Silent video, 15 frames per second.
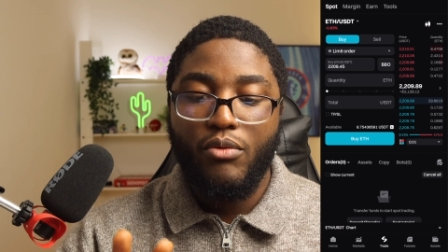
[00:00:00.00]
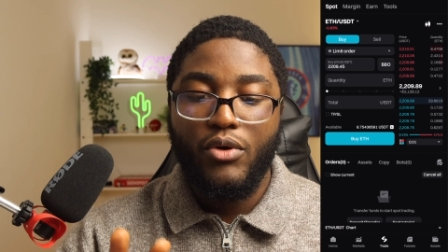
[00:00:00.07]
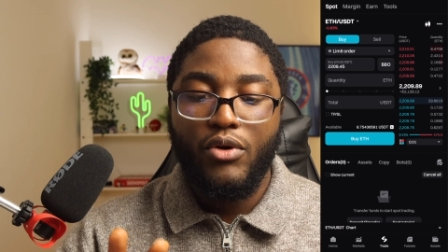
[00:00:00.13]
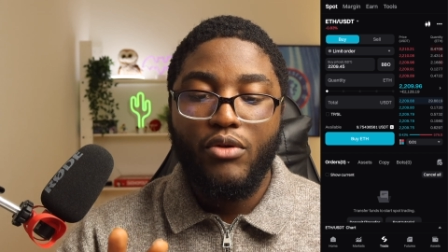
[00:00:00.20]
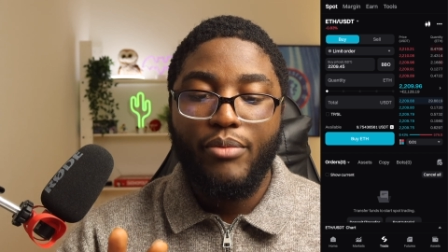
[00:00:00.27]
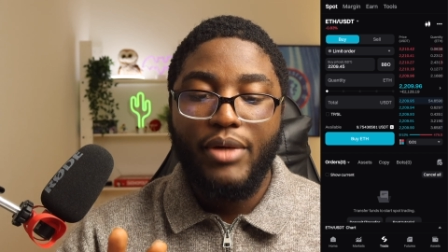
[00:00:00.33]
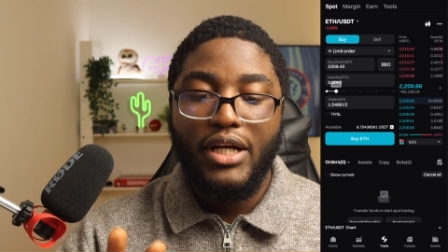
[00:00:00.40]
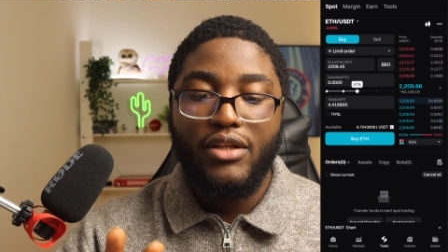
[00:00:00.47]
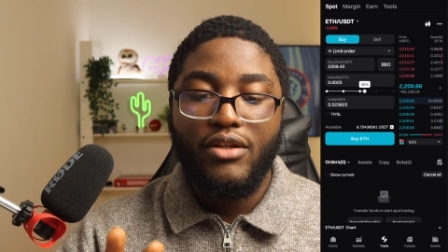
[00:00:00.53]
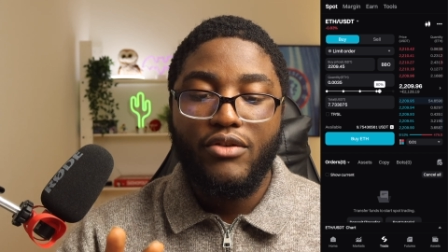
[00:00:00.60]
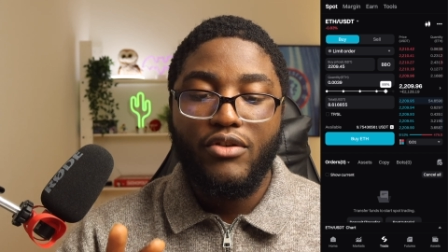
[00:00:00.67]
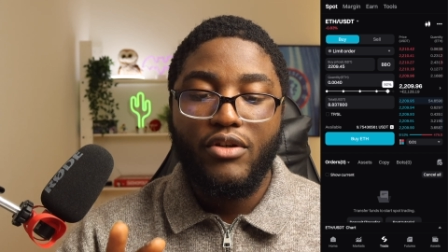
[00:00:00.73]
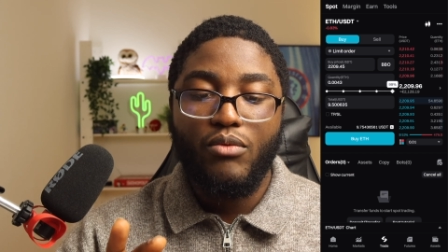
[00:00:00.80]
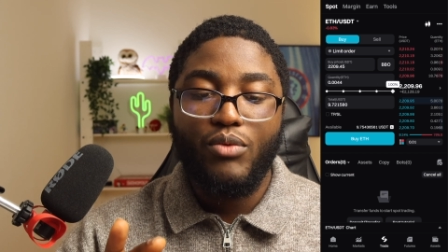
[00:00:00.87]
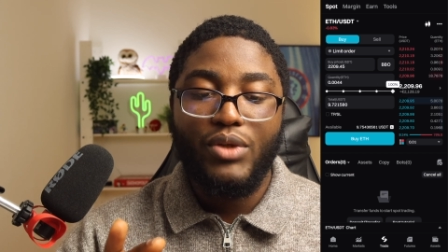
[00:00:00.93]
We're going to buy
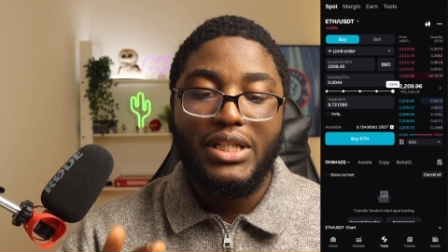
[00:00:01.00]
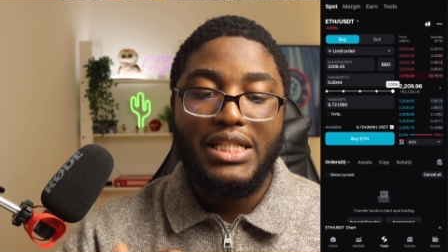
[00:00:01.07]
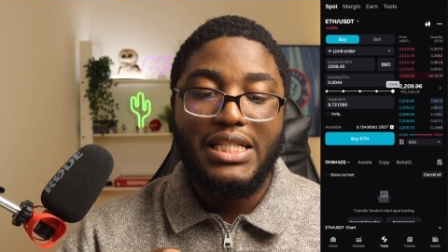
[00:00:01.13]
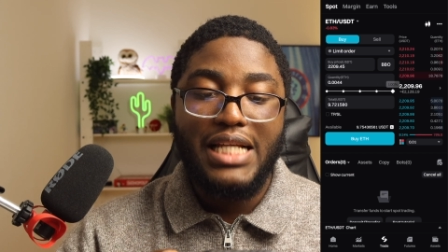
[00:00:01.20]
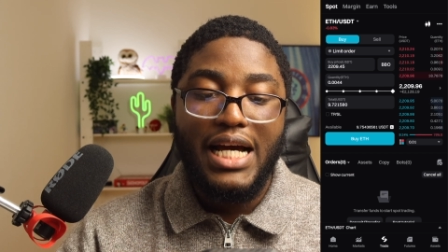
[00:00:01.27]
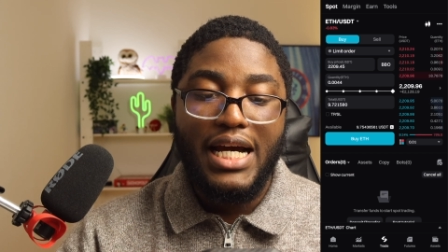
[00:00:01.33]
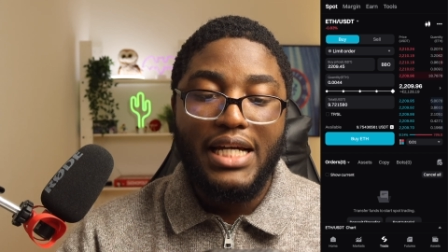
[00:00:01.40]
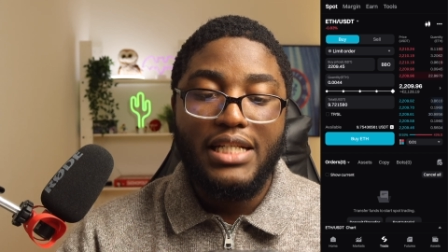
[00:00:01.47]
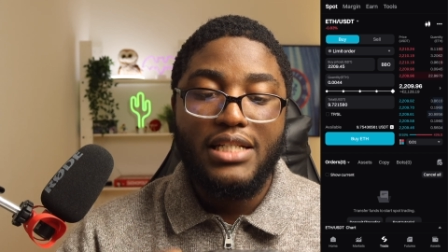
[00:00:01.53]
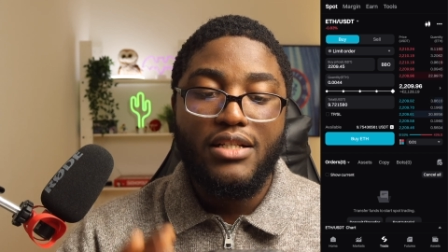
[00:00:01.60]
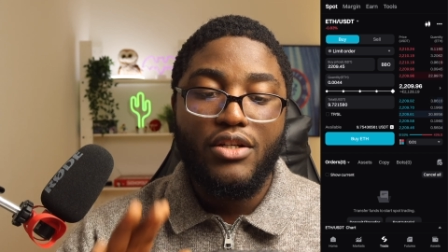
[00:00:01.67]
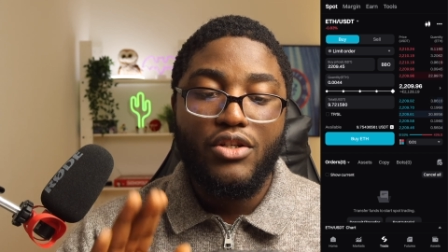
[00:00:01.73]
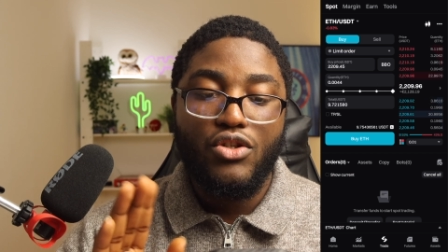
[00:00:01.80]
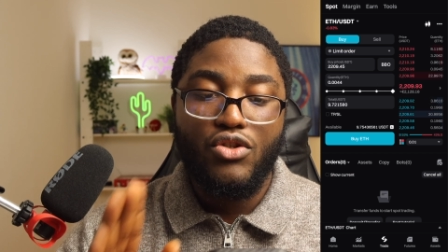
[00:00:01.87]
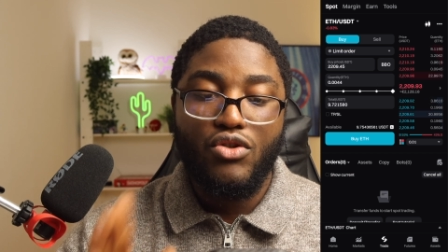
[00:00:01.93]
Ethereum with 9
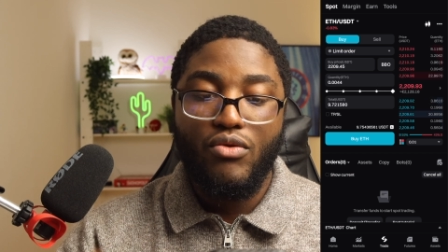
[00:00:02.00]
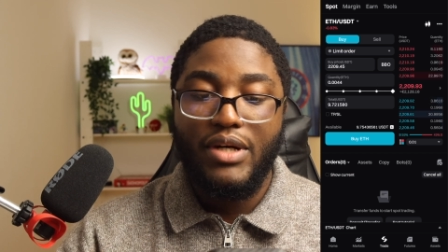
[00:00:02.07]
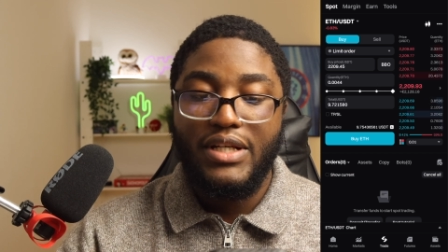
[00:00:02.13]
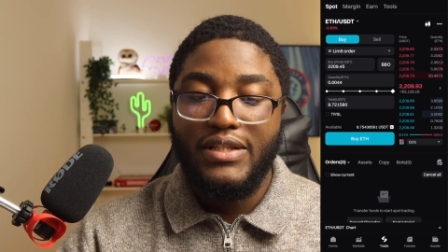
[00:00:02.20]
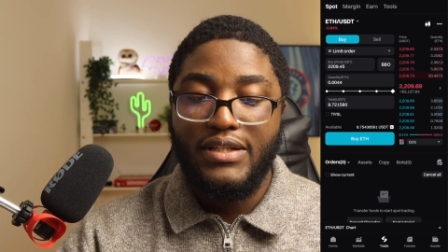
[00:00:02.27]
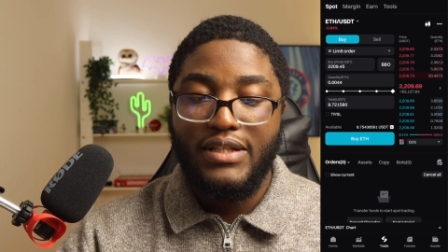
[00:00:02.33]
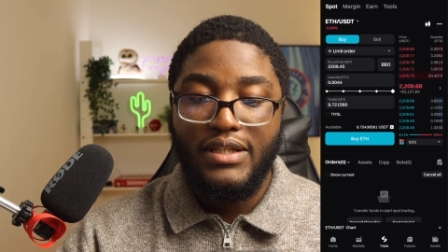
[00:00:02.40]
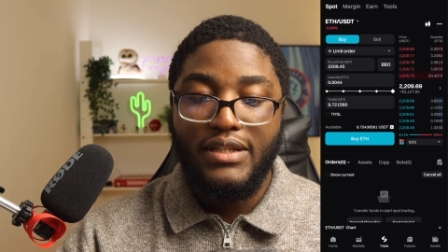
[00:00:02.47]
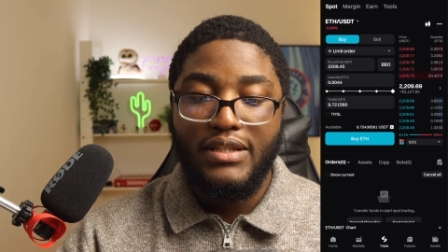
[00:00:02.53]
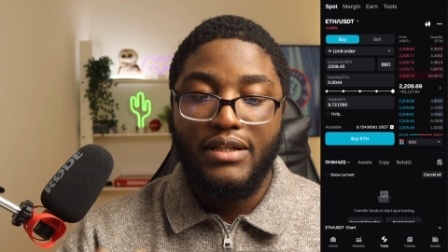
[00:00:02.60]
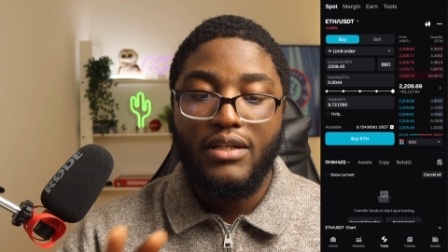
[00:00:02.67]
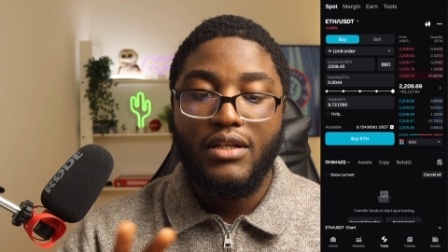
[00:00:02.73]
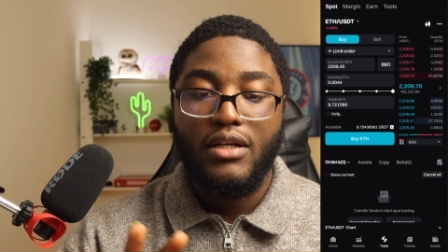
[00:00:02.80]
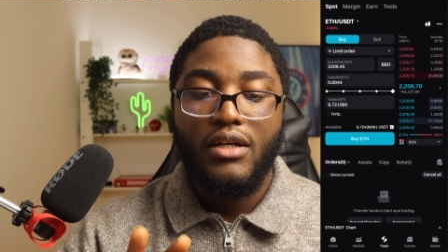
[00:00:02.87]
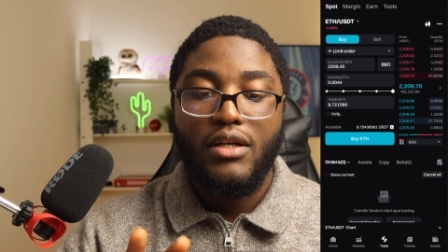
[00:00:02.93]
USDT.